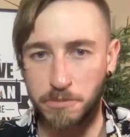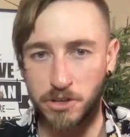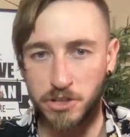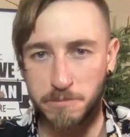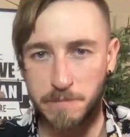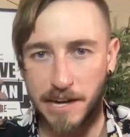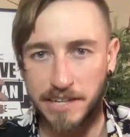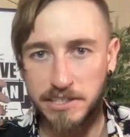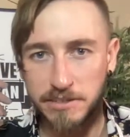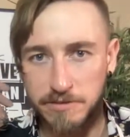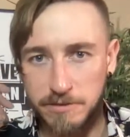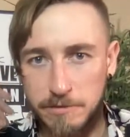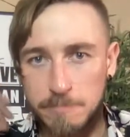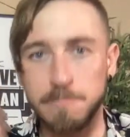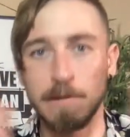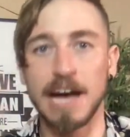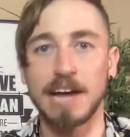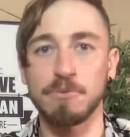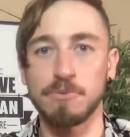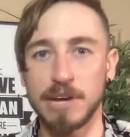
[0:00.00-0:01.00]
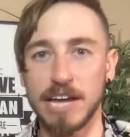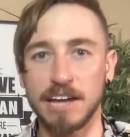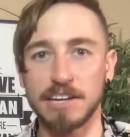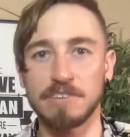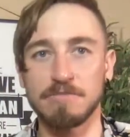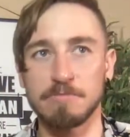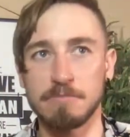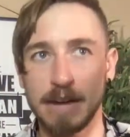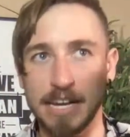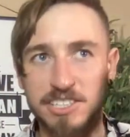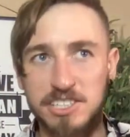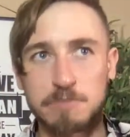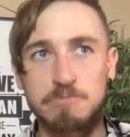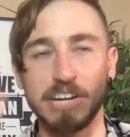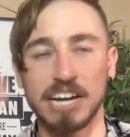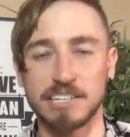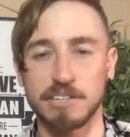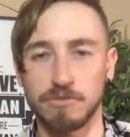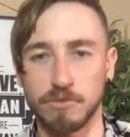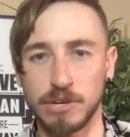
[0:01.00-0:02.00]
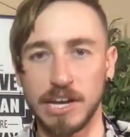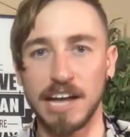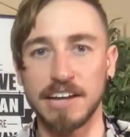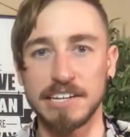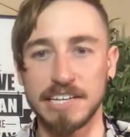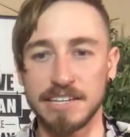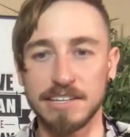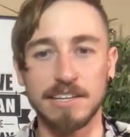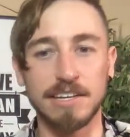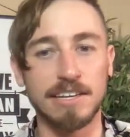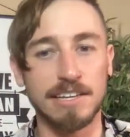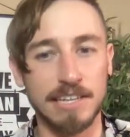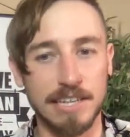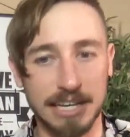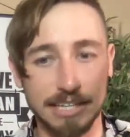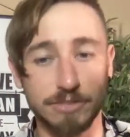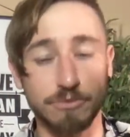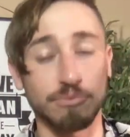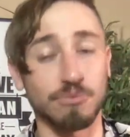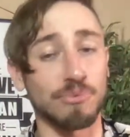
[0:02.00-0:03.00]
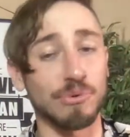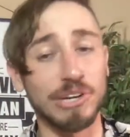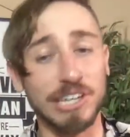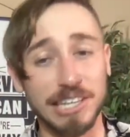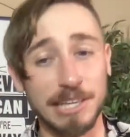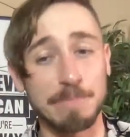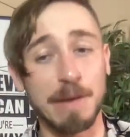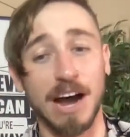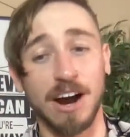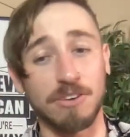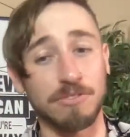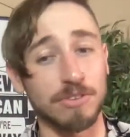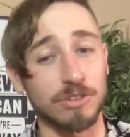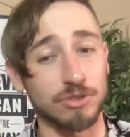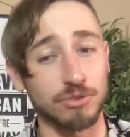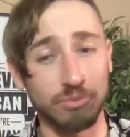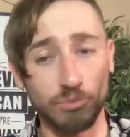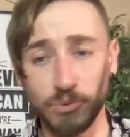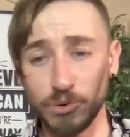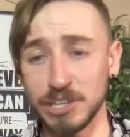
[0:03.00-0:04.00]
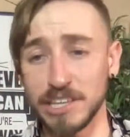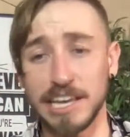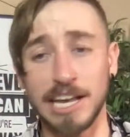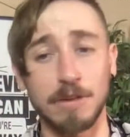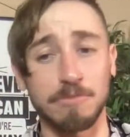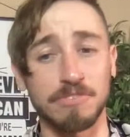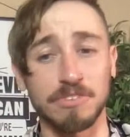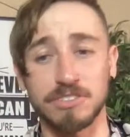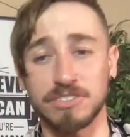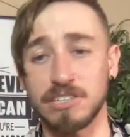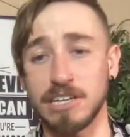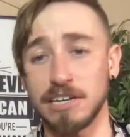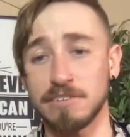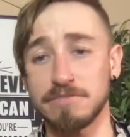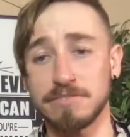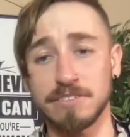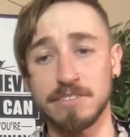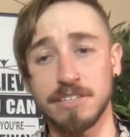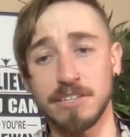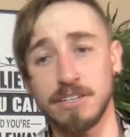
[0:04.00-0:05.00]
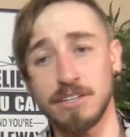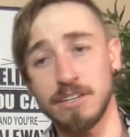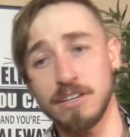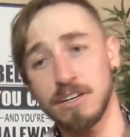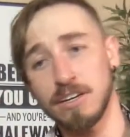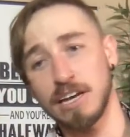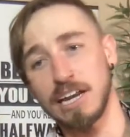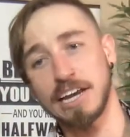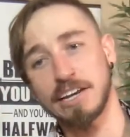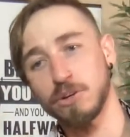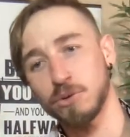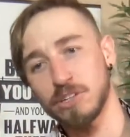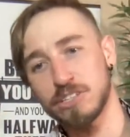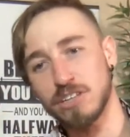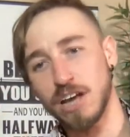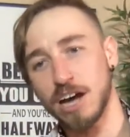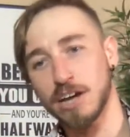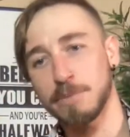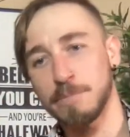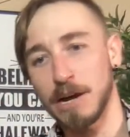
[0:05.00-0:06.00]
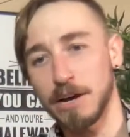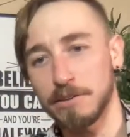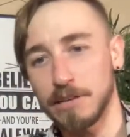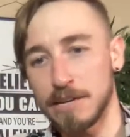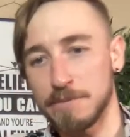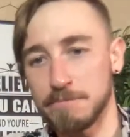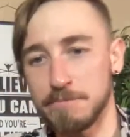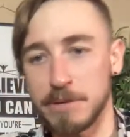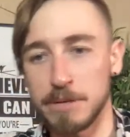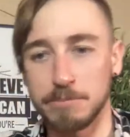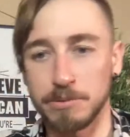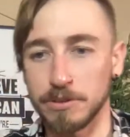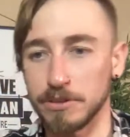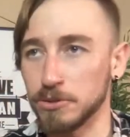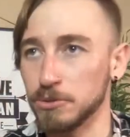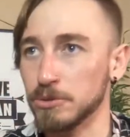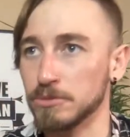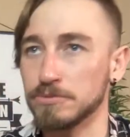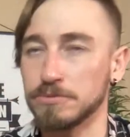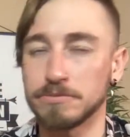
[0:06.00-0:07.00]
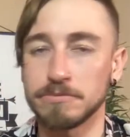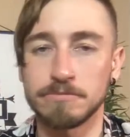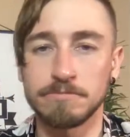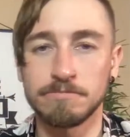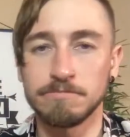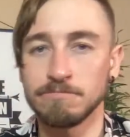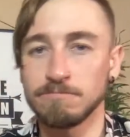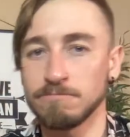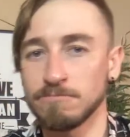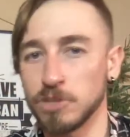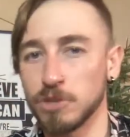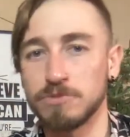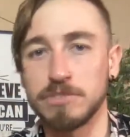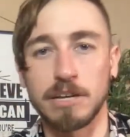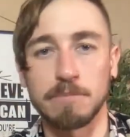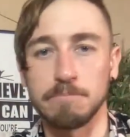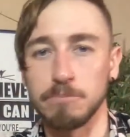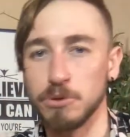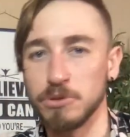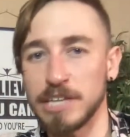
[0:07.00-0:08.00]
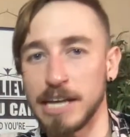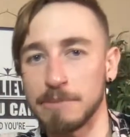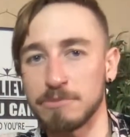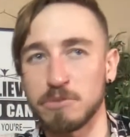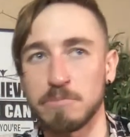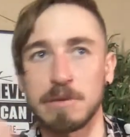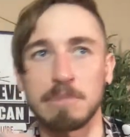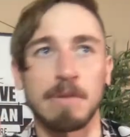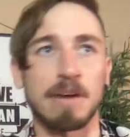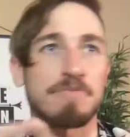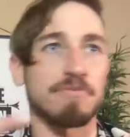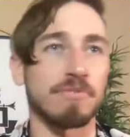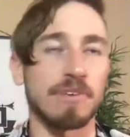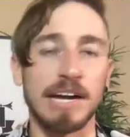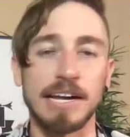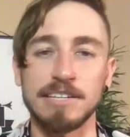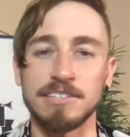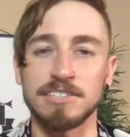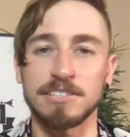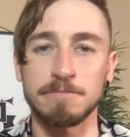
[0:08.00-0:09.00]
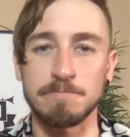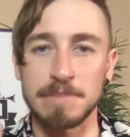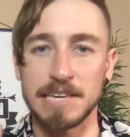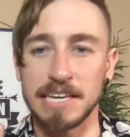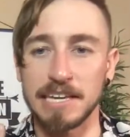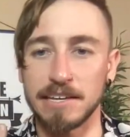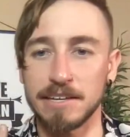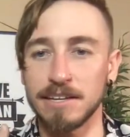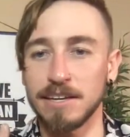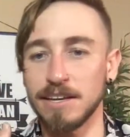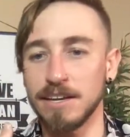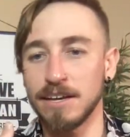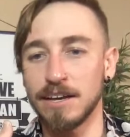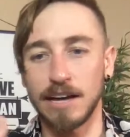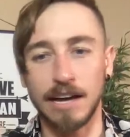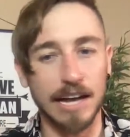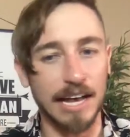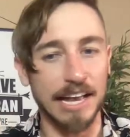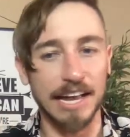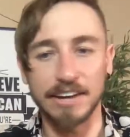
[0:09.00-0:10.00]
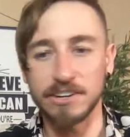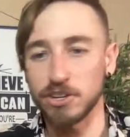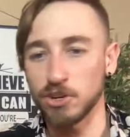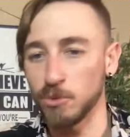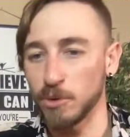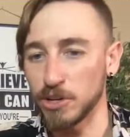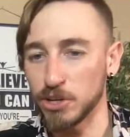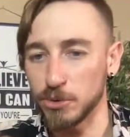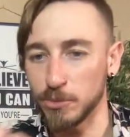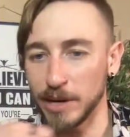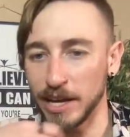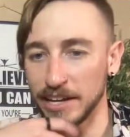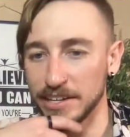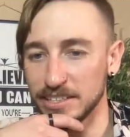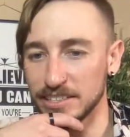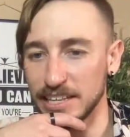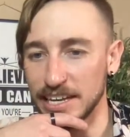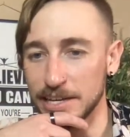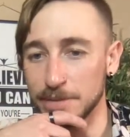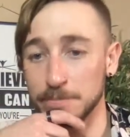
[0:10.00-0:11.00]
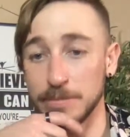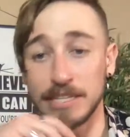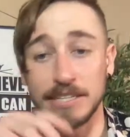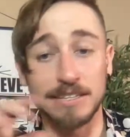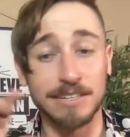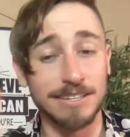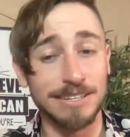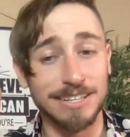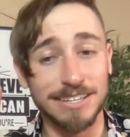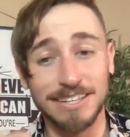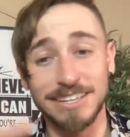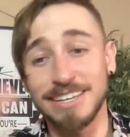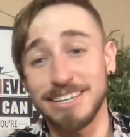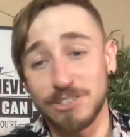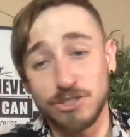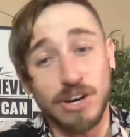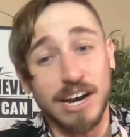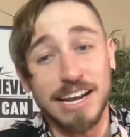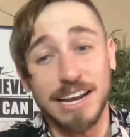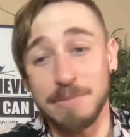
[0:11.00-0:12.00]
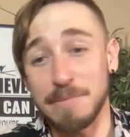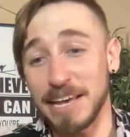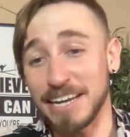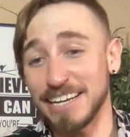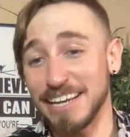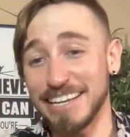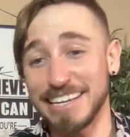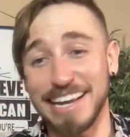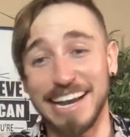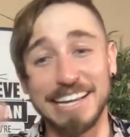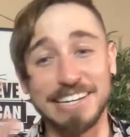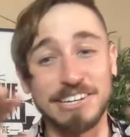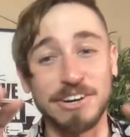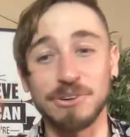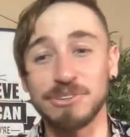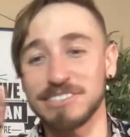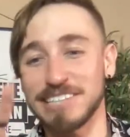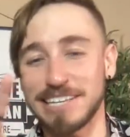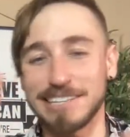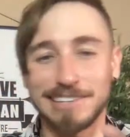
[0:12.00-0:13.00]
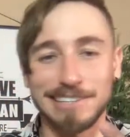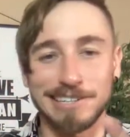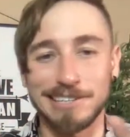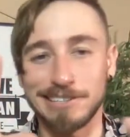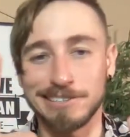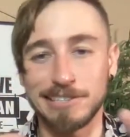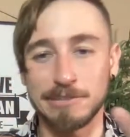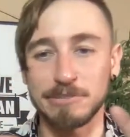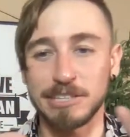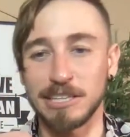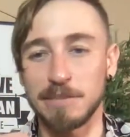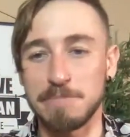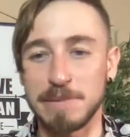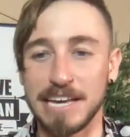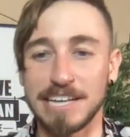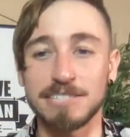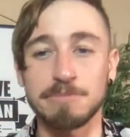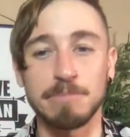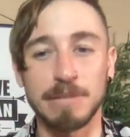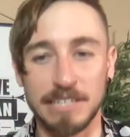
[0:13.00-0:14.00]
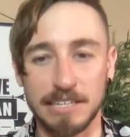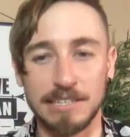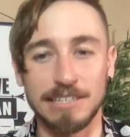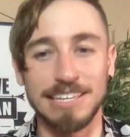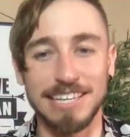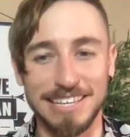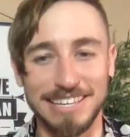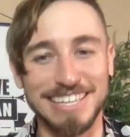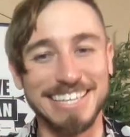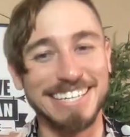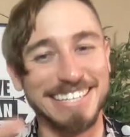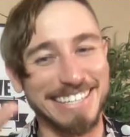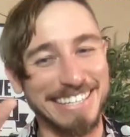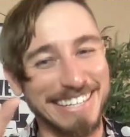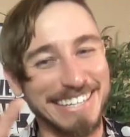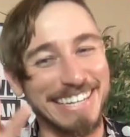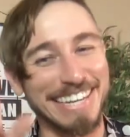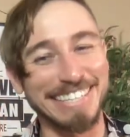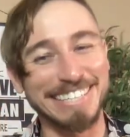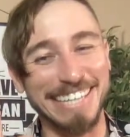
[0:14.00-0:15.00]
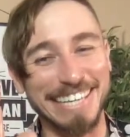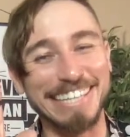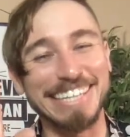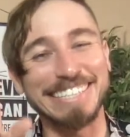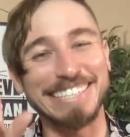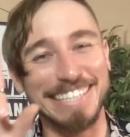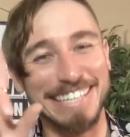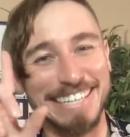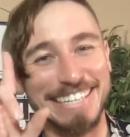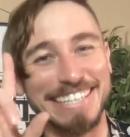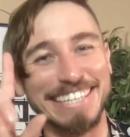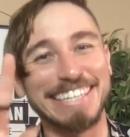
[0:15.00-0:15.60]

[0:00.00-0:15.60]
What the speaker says: perspective of my reality, from my subjective reality, it's really powerful. It's really helpful stuff. And I can only talk about like people who've done boot camps, me, my friends, me. I don't know what your reality is like, but try it out, man. I know it's like seems like the BS, but I'll tell you this,